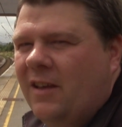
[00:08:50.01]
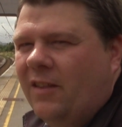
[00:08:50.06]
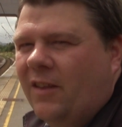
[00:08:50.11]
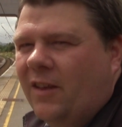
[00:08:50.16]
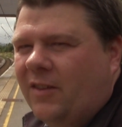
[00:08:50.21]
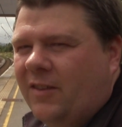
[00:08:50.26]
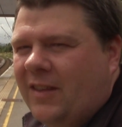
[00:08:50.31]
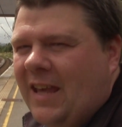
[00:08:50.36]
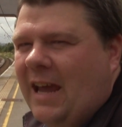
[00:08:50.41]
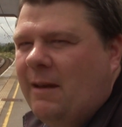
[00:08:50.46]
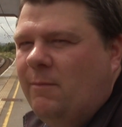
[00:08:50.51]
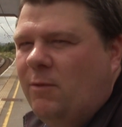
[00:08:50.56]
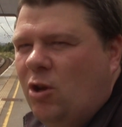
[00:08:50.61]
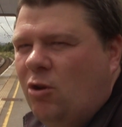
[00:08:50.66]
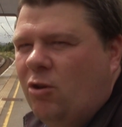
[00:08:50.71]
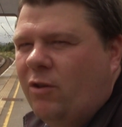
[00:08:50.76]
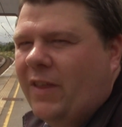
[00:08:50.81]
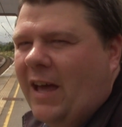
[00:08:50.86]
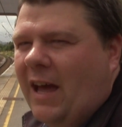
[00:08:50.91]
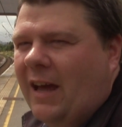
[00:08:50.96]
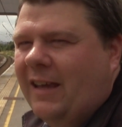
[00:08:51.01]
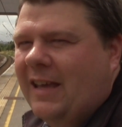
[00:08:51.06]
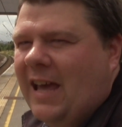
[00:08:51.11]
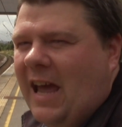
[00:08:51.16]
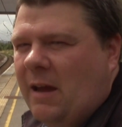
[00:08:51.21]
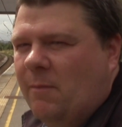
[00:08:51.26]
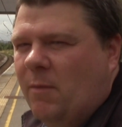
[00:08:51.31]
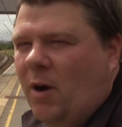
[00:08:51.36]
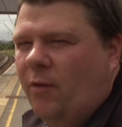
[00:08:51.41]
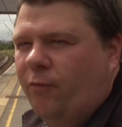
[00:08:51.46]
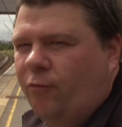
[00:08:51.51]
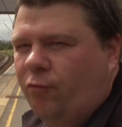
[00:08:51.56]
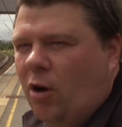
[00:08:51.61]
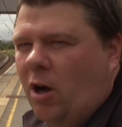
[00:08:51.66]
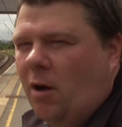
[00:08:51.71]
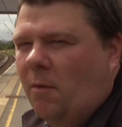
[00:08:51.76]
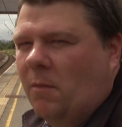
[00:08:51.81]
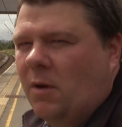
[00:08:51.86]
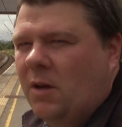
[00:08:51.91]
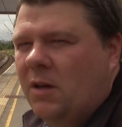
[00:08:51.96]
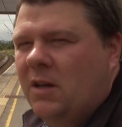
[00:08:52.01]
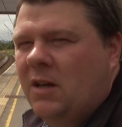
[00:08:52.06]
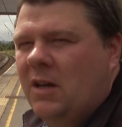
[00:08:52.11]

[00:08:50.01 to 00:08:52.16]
the same unit I came off from.